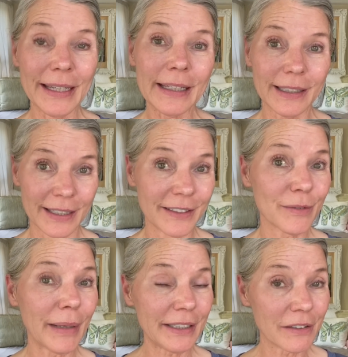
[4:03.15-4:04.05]
It is
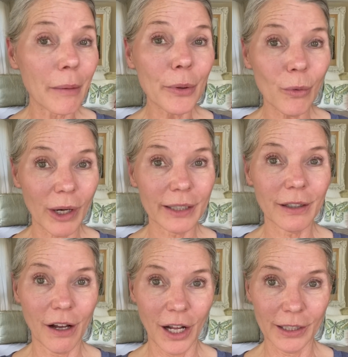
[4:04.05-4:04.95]
my #1
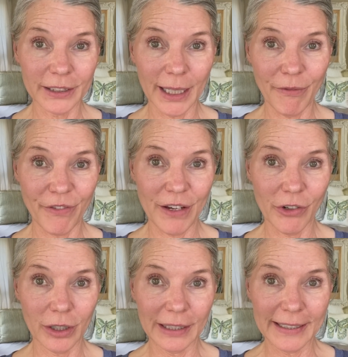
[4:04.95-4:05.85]
all-time
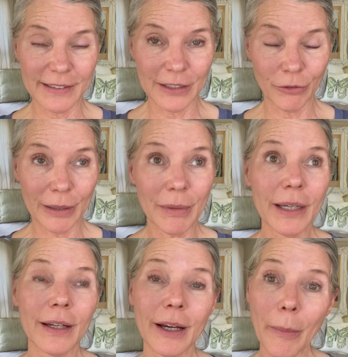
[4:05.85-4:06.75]
favorite cleansing cream,
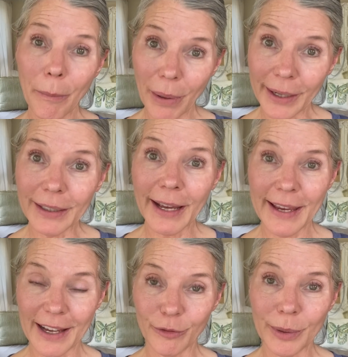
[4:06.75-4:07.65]
but I
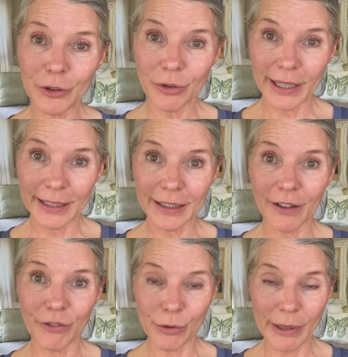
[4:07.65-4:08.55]
have been trying a
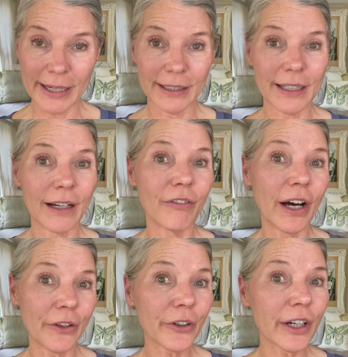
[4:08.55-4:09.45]
variety of
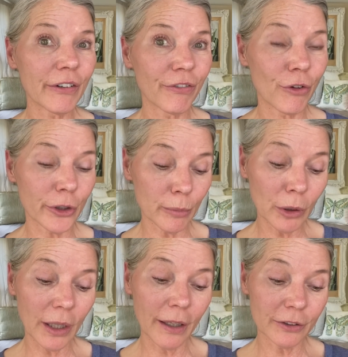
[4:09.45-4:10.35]
other
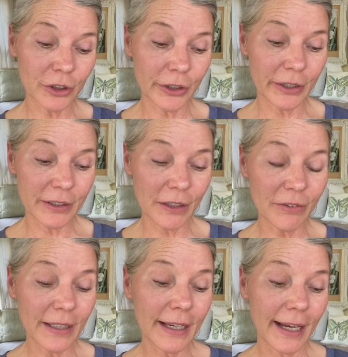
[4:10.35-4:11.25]
affordable
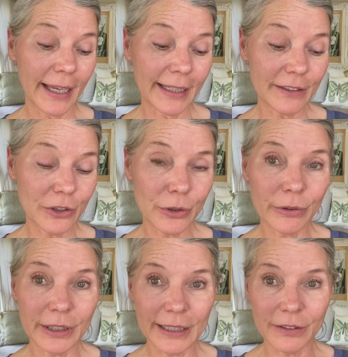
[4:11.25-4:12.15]
alternatives, and I
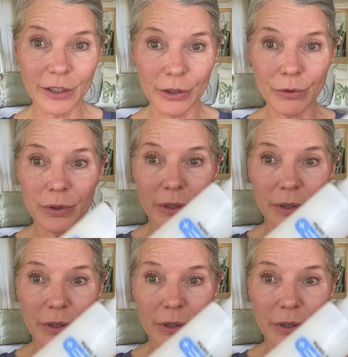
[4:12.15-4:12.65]
do need to use